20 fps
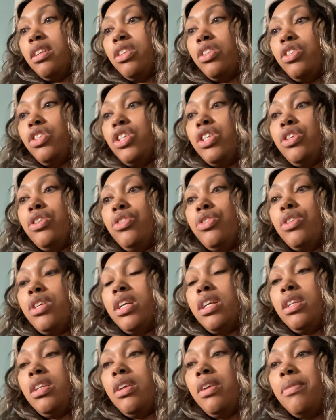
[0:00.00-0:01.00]

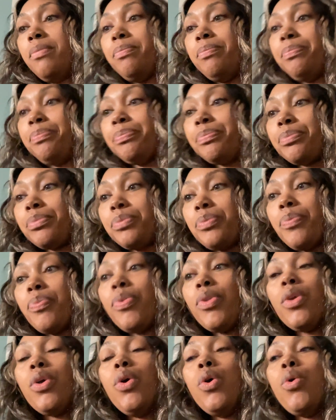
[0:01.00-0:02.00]
Children
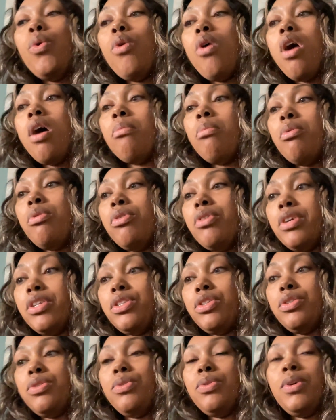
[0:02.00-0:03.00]
who are born
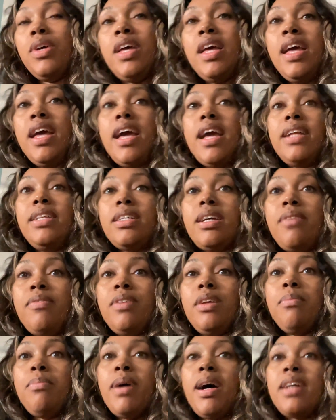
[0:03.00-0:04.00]
to
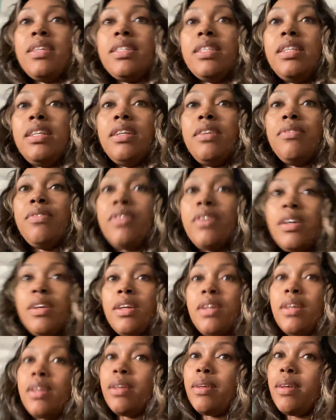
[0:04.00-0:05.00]
HIV positive,
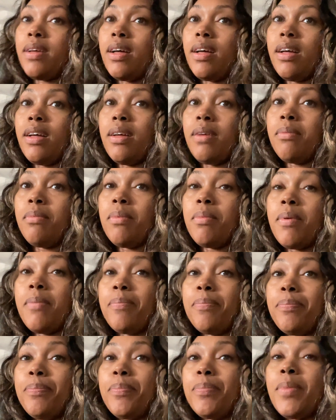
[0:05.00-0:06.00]
um,
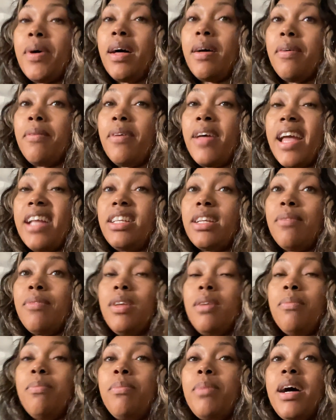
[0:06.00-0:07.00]

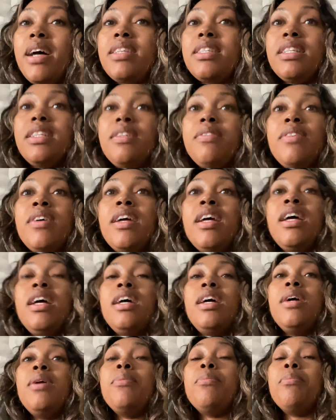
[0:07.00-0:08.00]
HIV positive
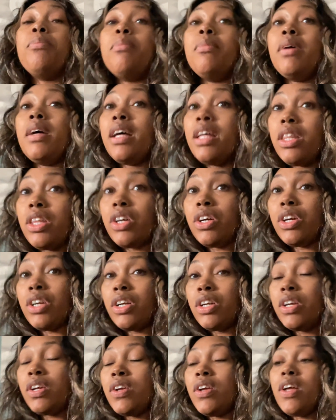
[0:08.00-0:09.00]

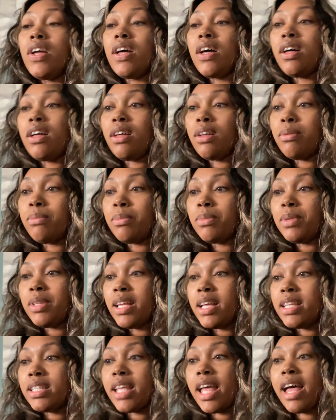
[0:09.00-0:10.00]
mother
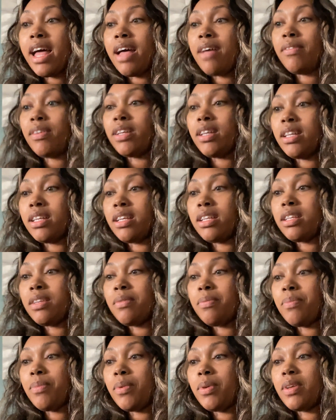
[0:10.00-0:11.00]
does have a
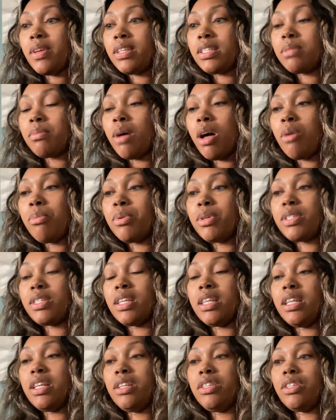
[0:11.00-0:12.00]
small
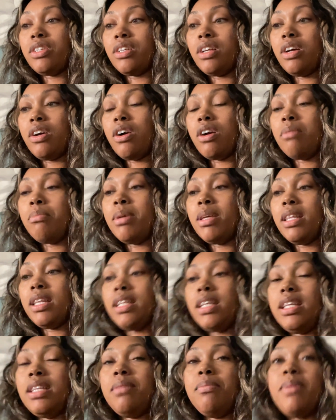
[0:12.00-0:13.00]
percentage or
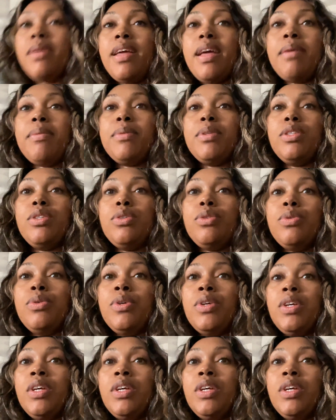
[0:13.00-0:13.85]
ability to be able to